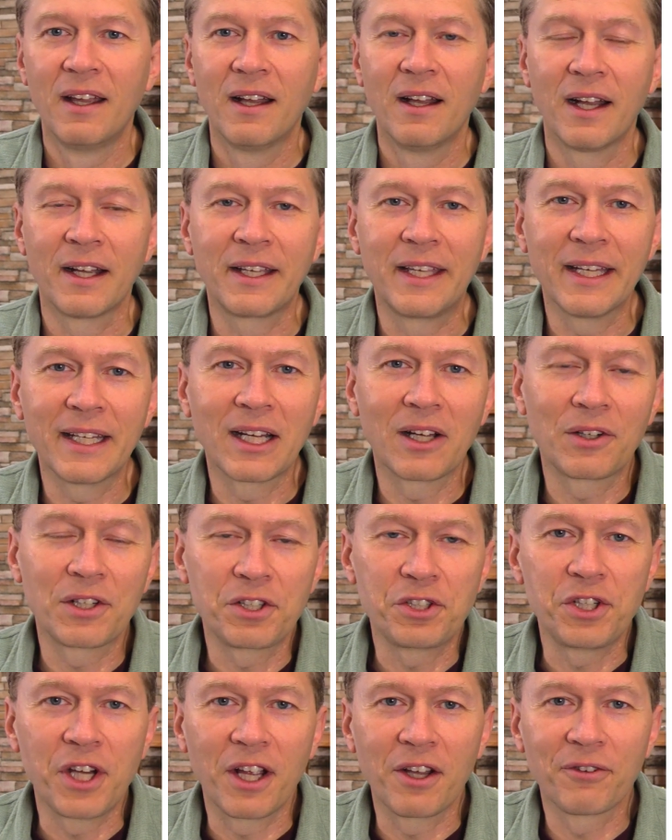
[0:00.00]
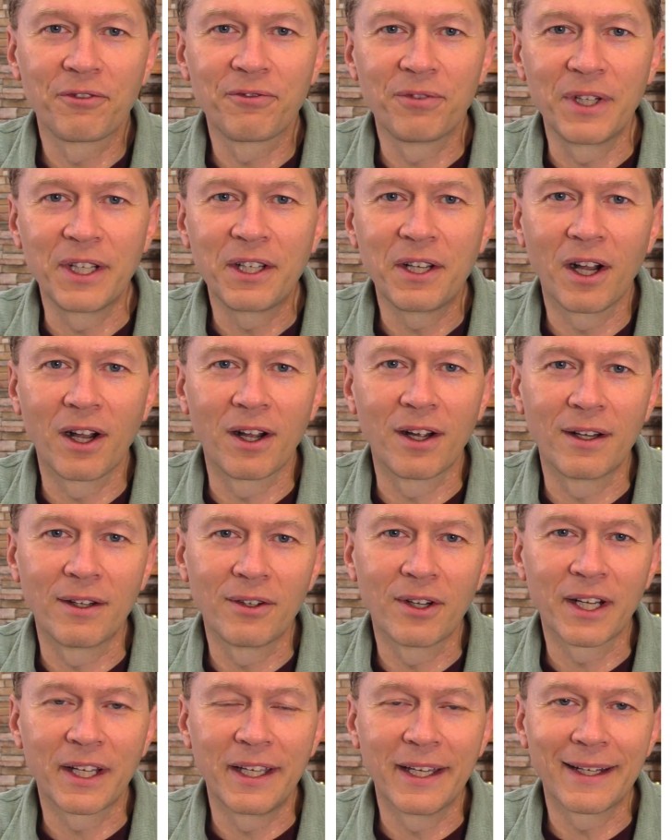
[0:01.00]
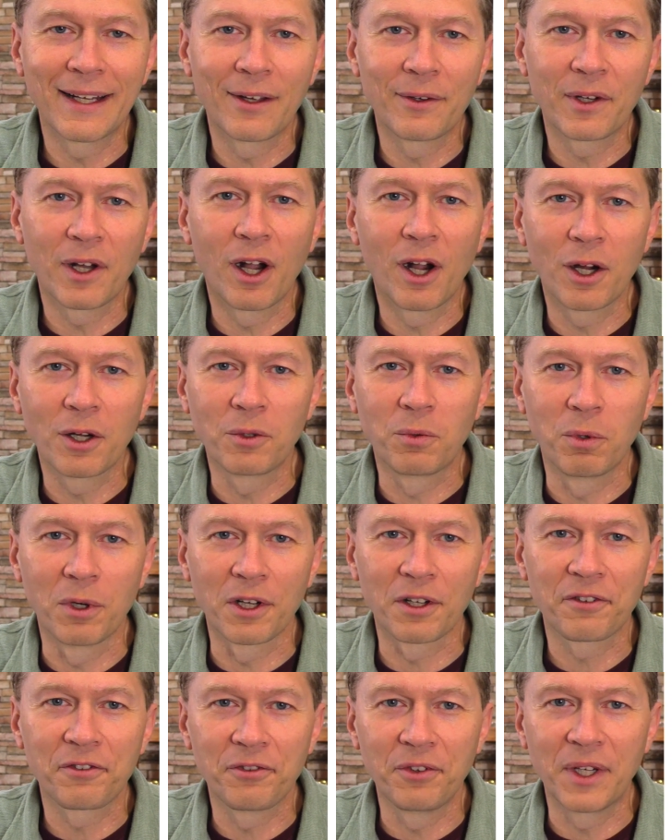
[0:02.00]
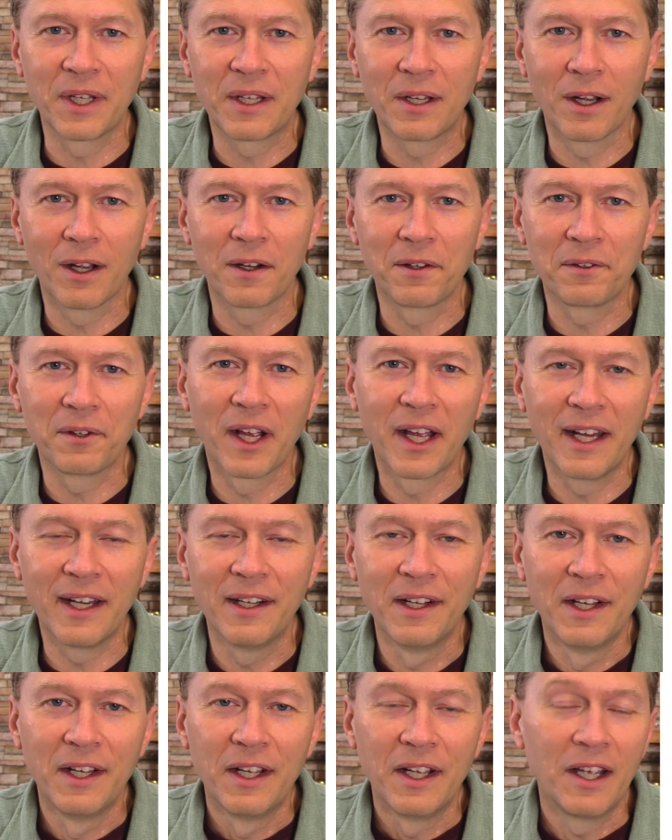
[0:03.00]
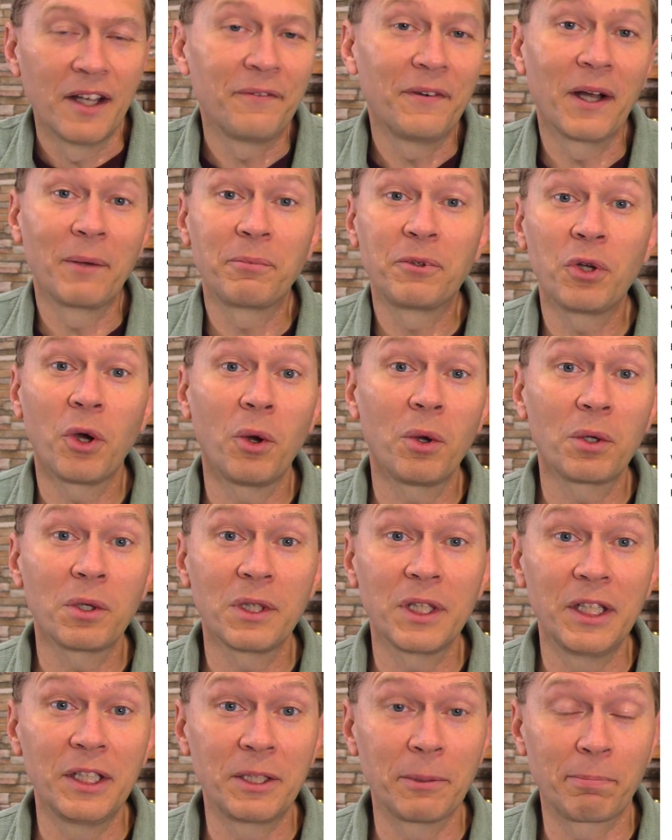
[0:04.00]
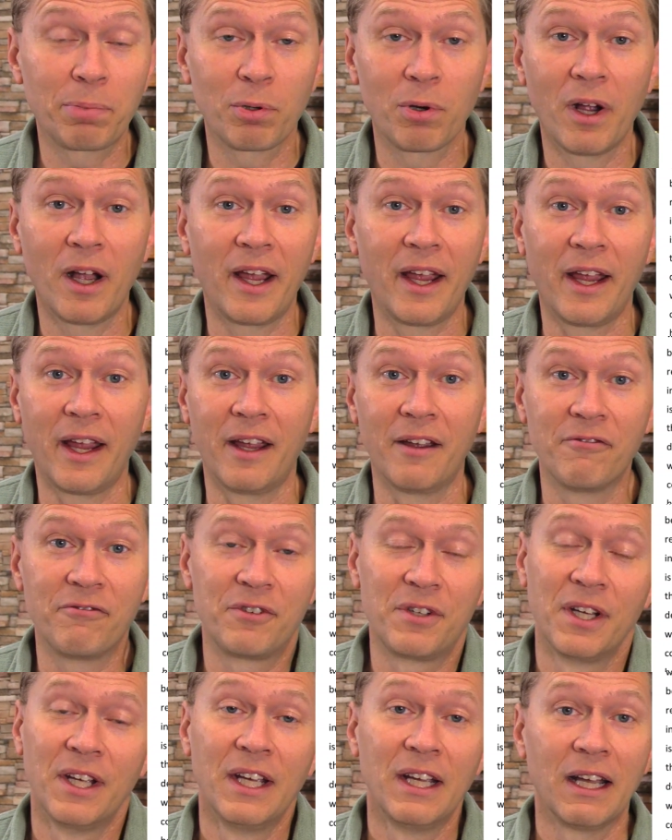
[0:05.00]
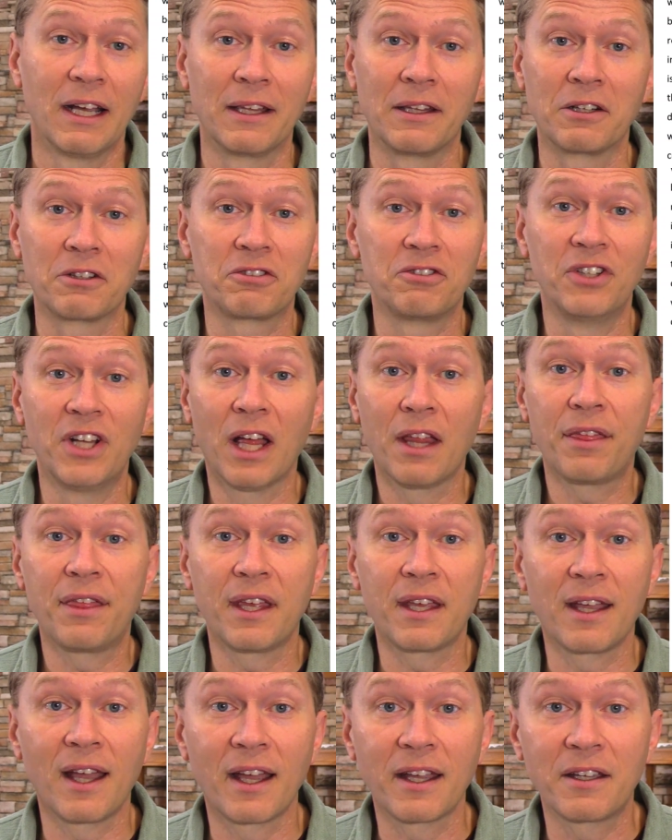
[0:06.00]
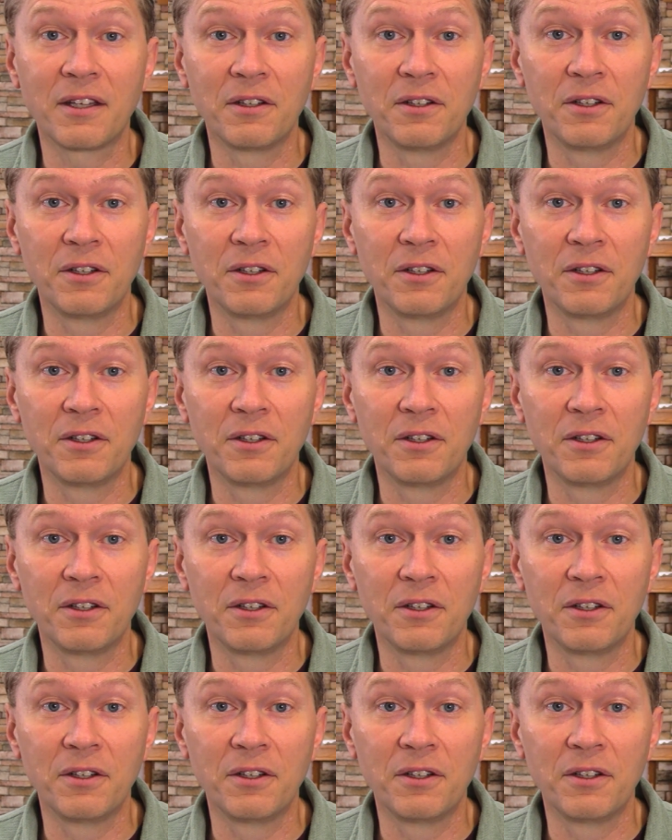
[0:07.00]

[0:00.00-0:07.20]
a get out of jail free card or a get out of hard work free card, right? If I'm totally depraved and there's nothing I can